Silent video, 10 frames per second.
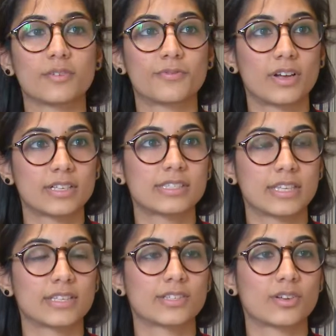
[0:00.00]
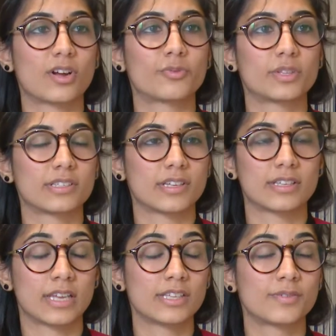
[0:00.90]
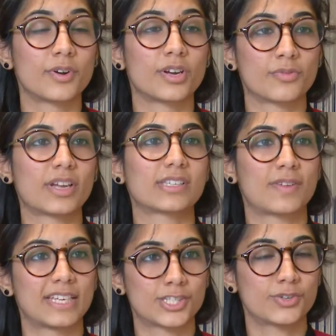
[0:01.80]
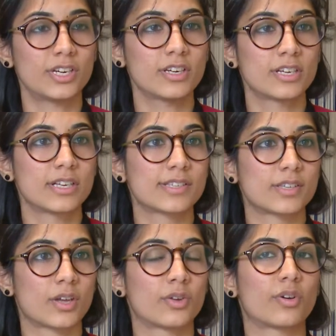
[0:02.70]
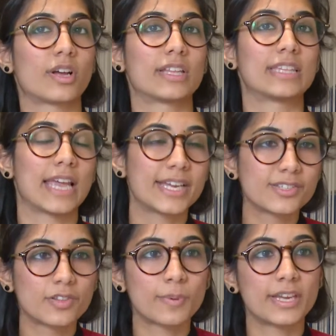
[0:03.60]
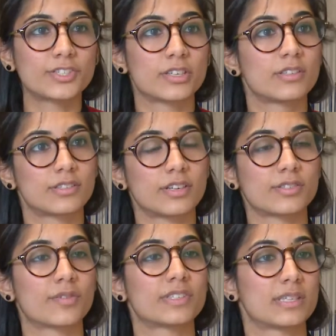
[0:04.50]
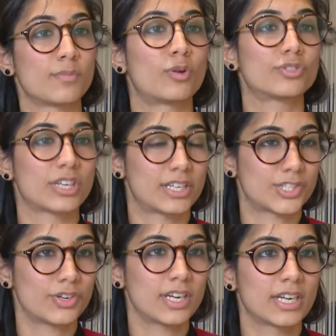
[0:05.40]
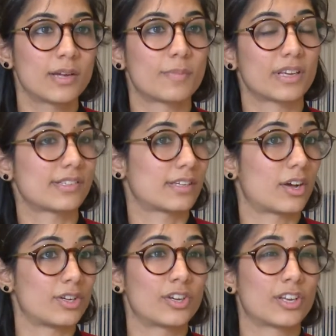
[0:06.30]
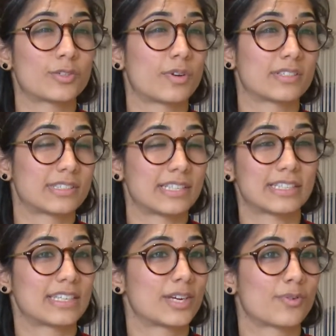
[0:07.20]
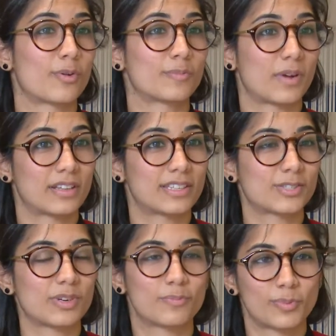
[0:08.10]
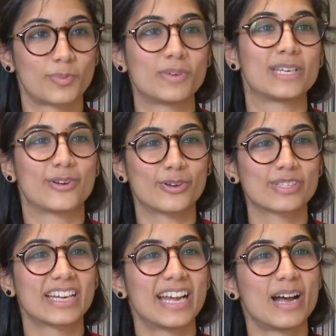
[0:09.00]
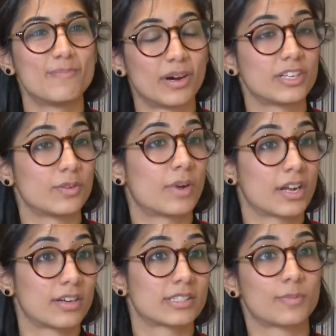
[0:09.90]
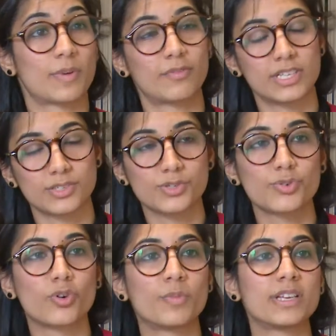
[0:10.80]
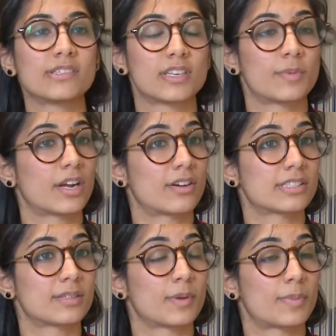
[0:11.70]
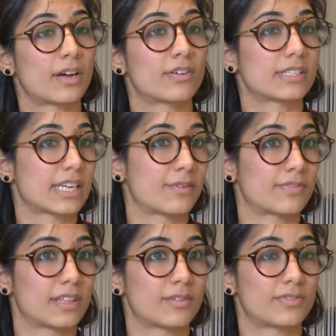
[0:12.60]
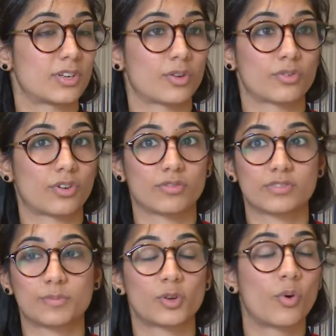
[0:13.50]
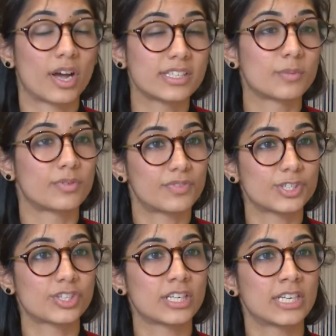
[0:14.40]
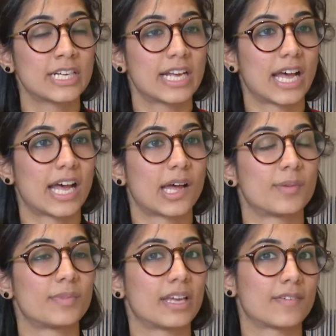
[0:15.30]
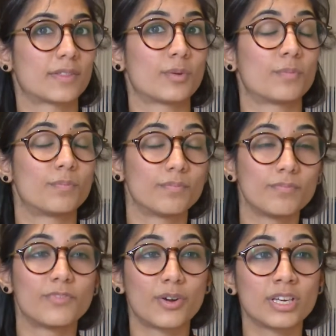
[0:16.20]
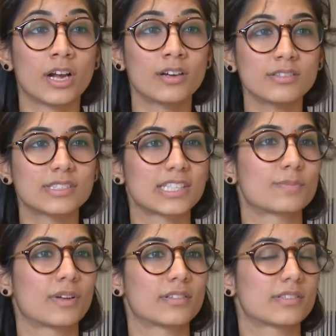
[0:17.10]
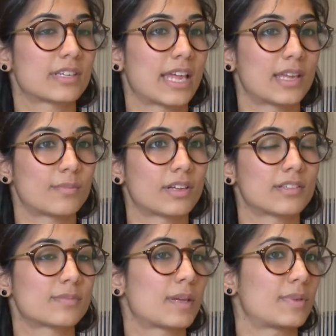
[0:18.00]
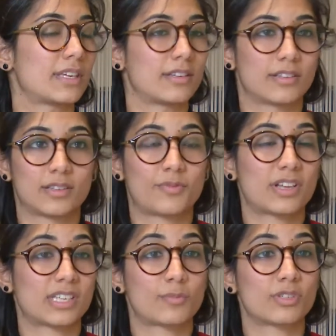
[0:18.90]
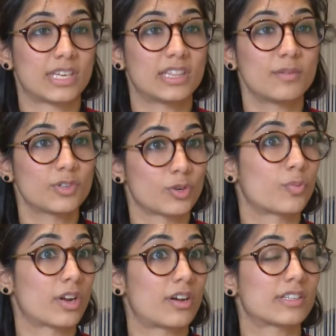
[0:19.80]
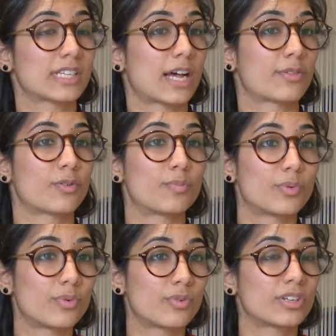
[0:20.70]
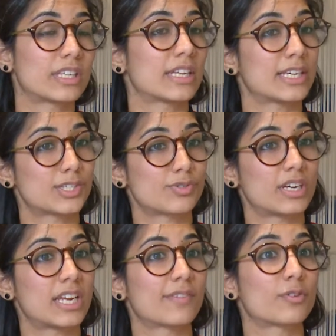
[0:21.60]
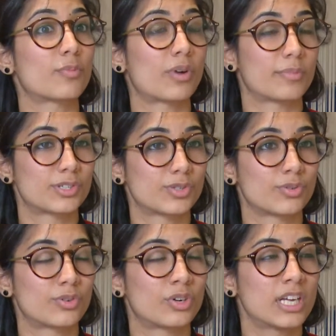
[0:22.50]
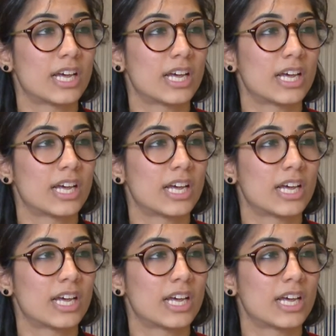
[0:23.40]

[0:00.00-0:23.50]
The first thing to start off with is a very effective history. So the age of the patient does obviously mold your history, because are you going to ask a 60-year-old birth history? Probably not, but you might ask them about recent traumas, and you might ask them about if they've, you know, got some acquired double vision. If they're very young, 6 months to 8 months, maybe the first time you're seeing them, you'd want to ask how they were born, the history, if they were premature.